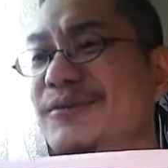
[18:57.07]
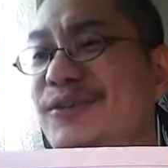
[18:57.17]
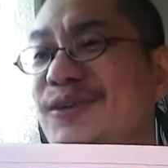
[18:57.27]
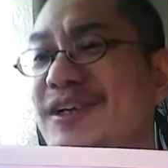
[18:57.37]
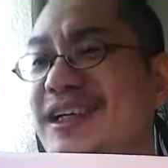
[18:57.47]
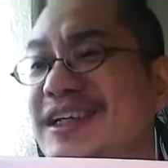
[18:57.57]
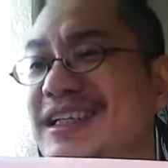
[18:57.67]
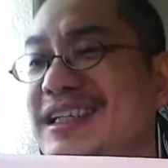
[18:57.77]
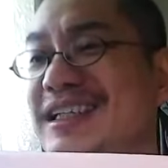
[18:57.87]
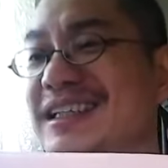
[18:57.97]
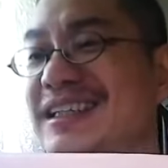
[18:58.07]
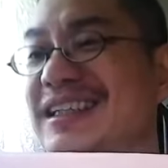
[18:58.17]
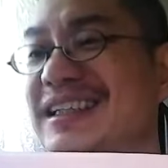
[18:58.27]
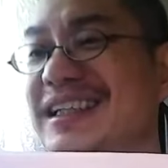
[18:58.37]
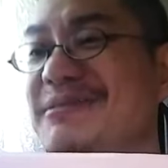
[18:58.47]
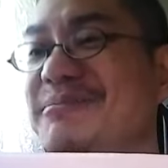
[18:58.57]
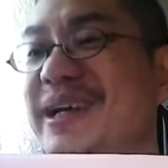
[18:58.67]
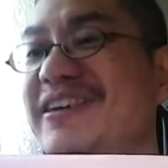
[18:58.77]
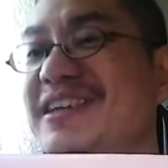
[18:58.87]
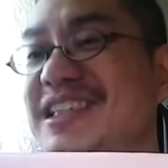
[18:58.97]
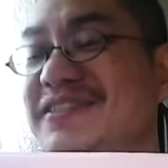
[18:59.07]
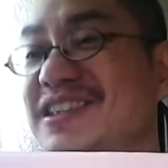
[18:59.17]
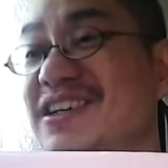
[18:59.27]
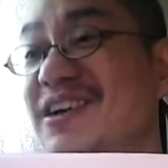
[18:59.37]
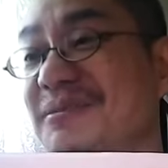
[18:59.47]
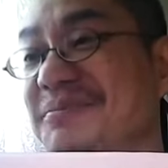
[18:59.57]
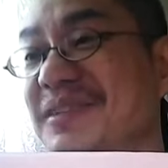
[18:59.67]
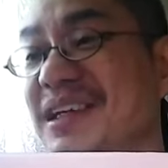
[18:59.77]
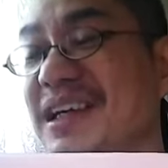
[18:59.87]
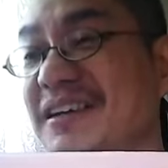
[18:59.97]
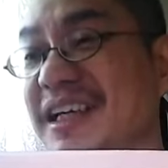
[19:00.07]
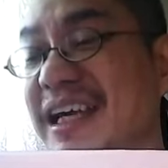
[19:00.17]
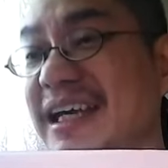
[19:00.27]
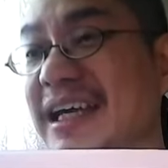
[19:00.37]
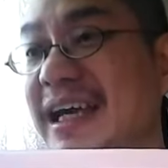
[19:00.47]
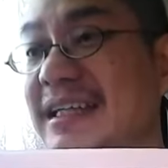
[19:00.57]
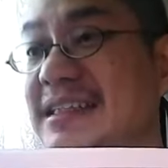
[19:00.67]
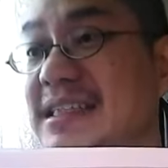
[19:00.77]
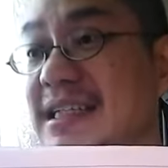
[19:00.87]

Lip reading: for imperative tone. Okay, and